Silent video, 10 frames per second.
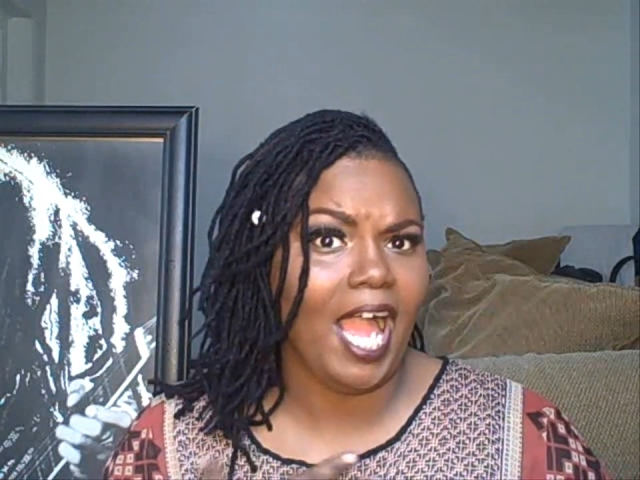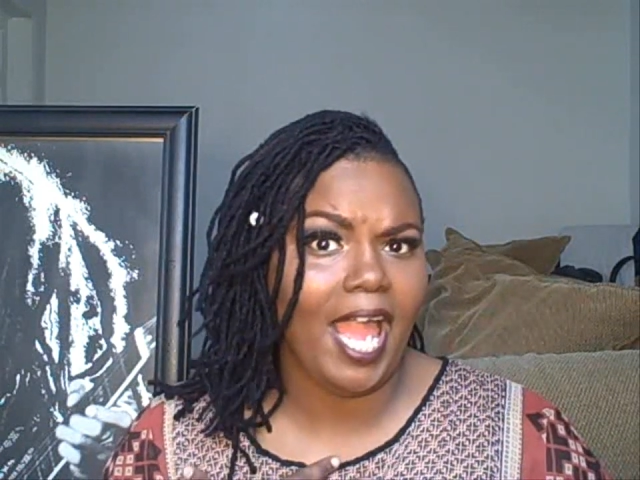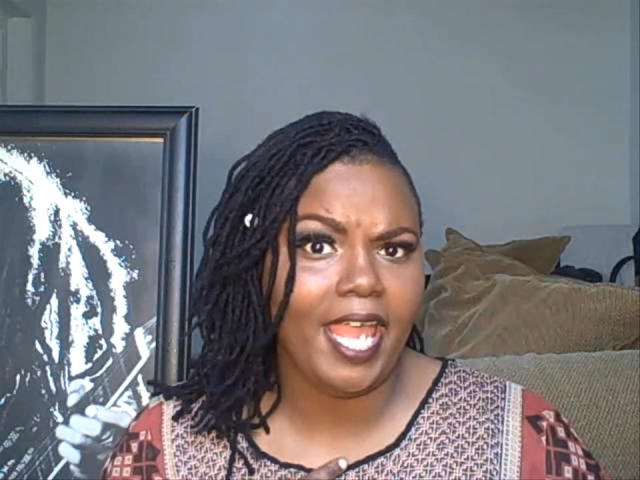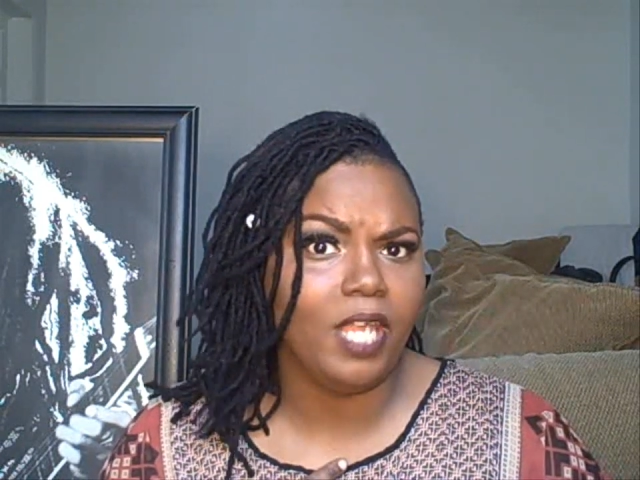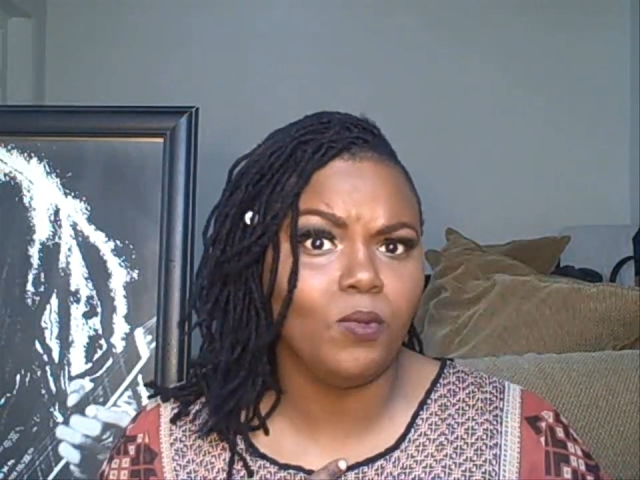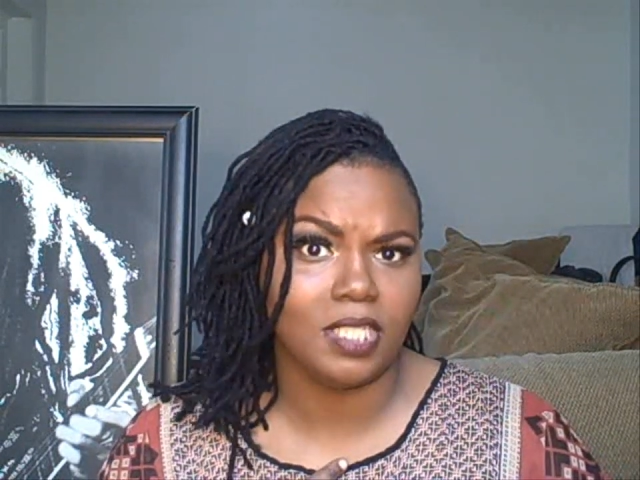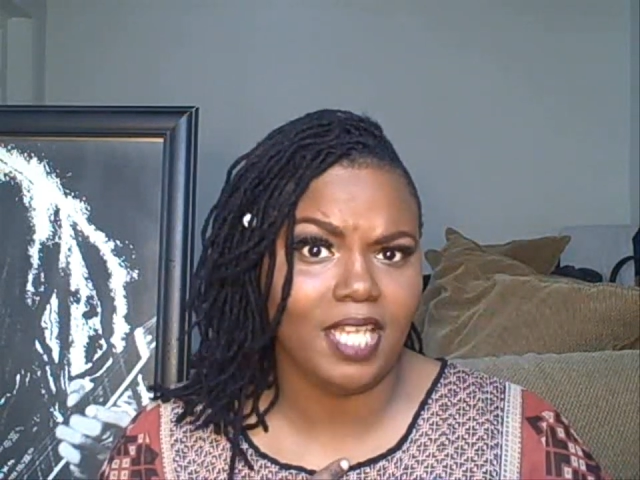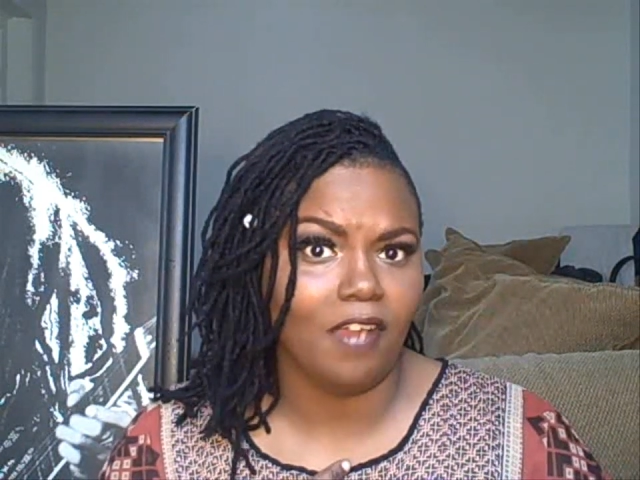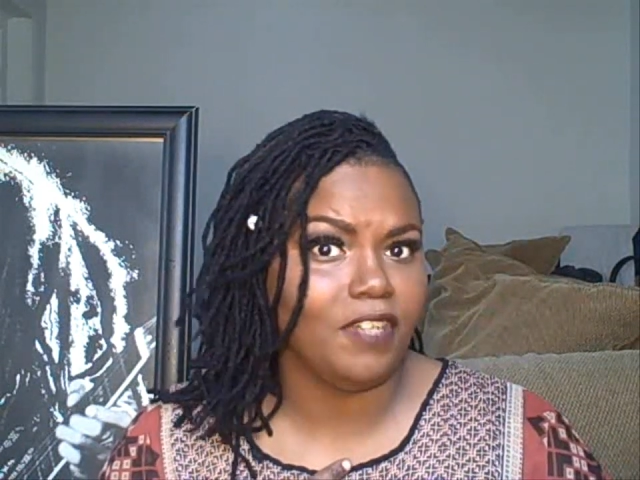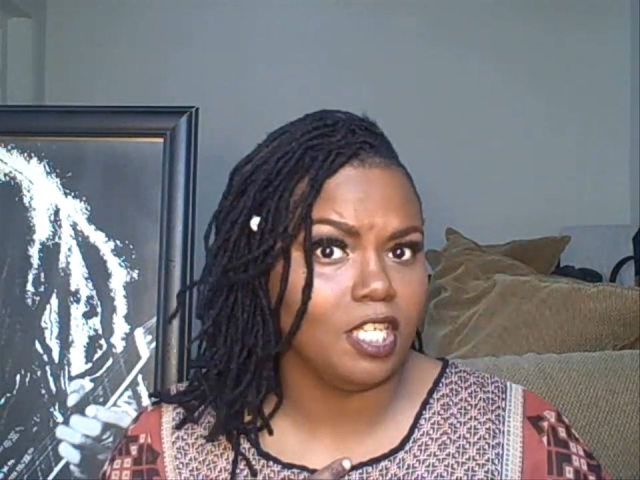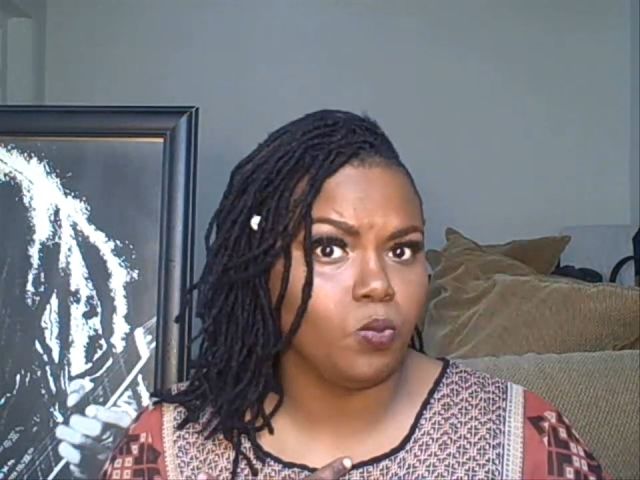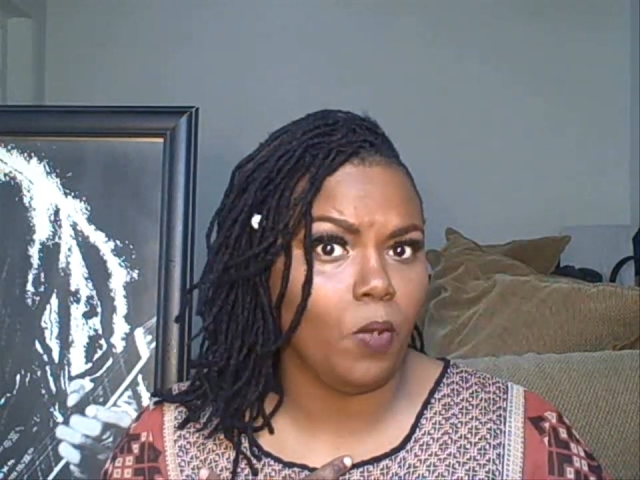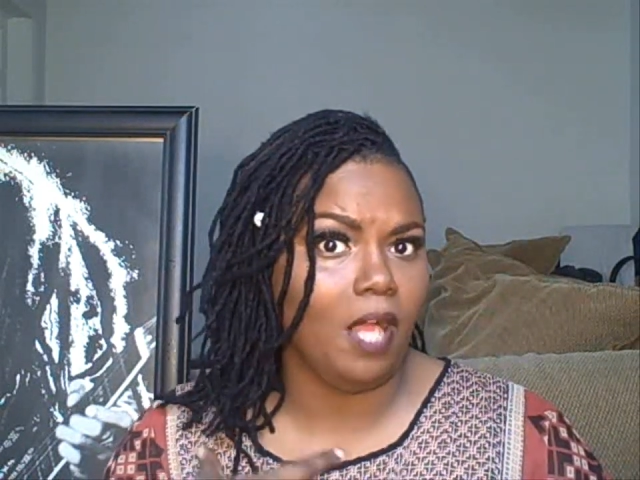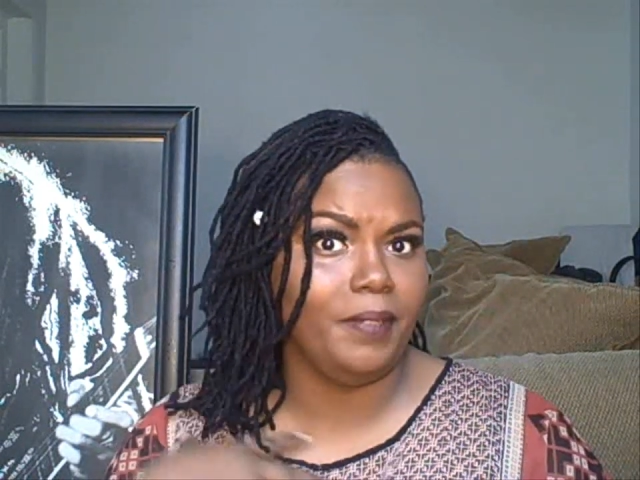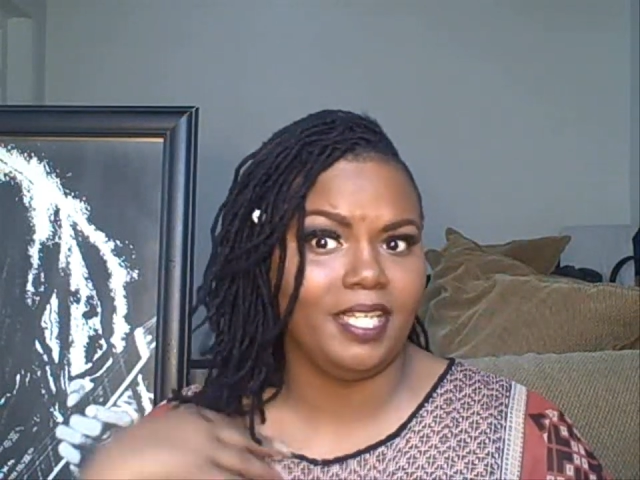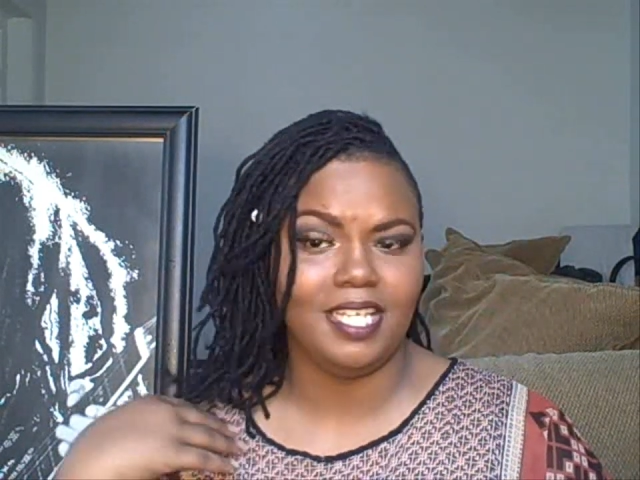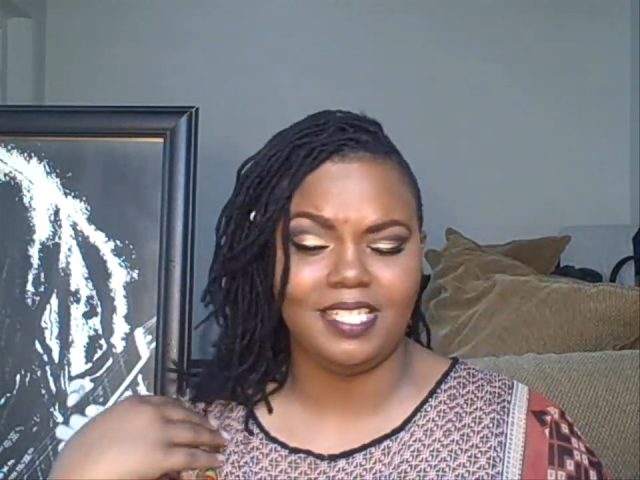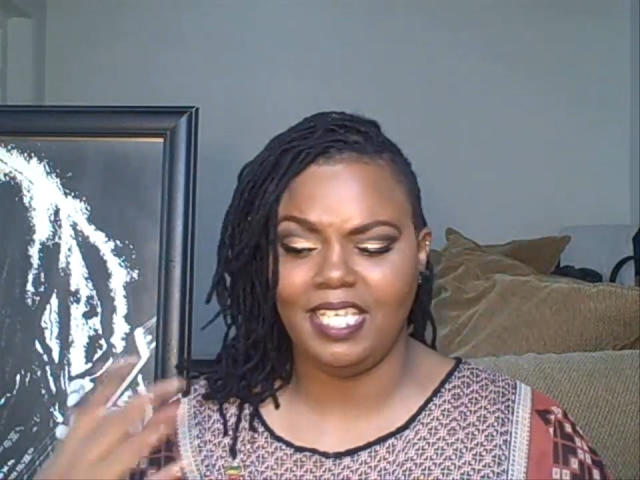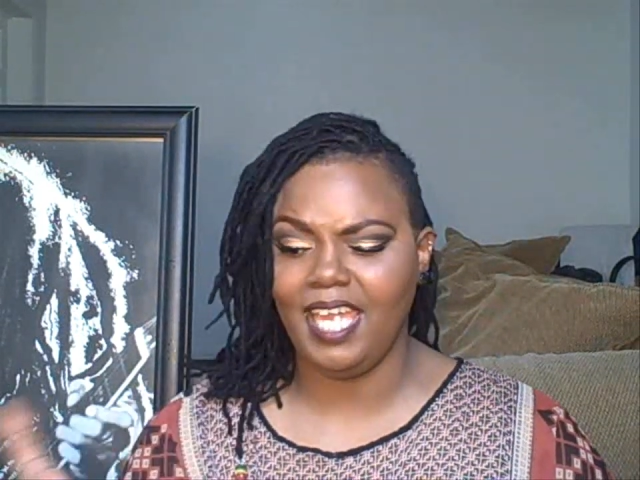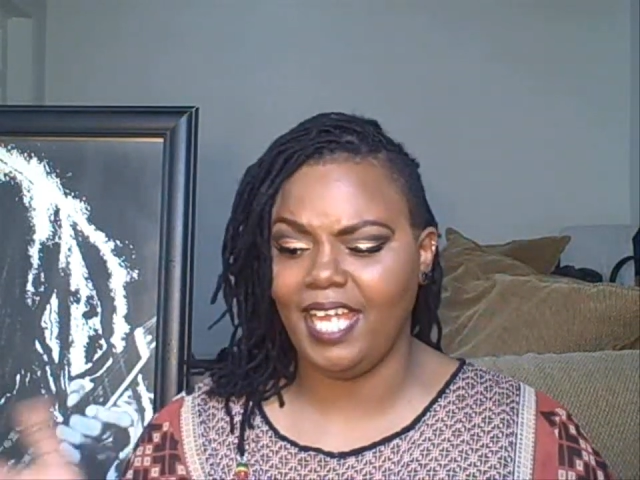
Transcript: I was laughing as well because he